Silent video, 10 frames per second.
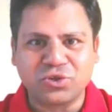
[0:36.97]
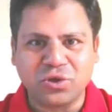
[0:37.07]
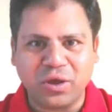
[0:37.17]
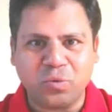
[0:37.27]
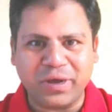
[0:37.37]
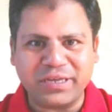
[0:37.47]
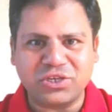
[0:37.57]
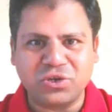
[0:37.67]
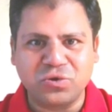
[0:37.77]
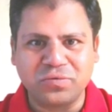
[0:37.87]
So
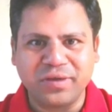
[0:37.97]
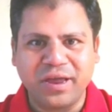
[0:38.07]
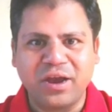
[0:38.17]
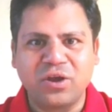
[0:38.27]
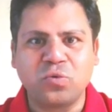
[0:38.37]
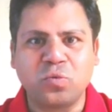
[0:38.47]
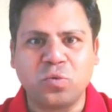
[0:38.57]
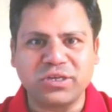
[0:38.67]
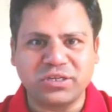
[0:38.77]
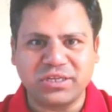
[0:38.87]
request you to
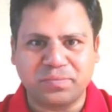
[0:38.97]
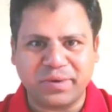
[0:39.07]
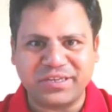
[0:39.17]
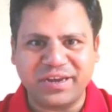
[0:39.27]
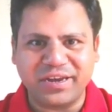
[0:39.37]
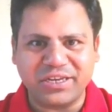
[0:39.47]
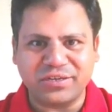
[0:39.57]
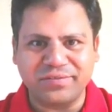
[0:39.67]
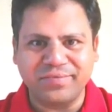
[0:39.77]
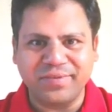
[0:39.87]
watch this
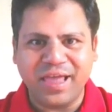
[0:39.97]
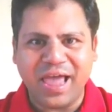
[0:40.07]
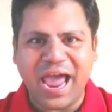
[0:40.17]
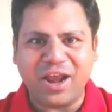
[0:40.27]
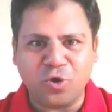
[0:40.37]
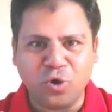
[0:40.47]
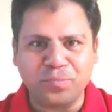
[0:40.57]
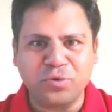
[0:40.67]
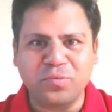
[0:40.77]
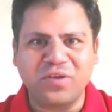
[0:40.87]
presentation and
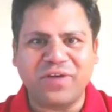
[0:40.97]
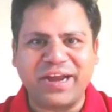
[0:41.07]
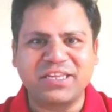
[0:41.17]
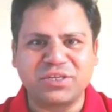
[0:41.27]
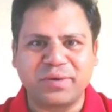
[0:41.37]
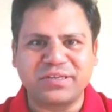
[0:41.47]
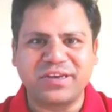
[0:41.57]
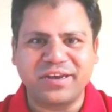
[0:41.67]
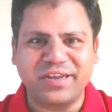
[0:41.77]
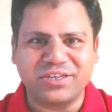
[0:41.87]
hope you will find this
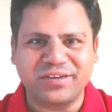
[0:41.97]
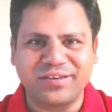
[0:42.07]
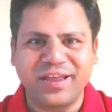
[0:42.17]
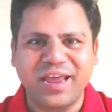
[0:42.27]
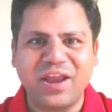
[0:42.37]
presentation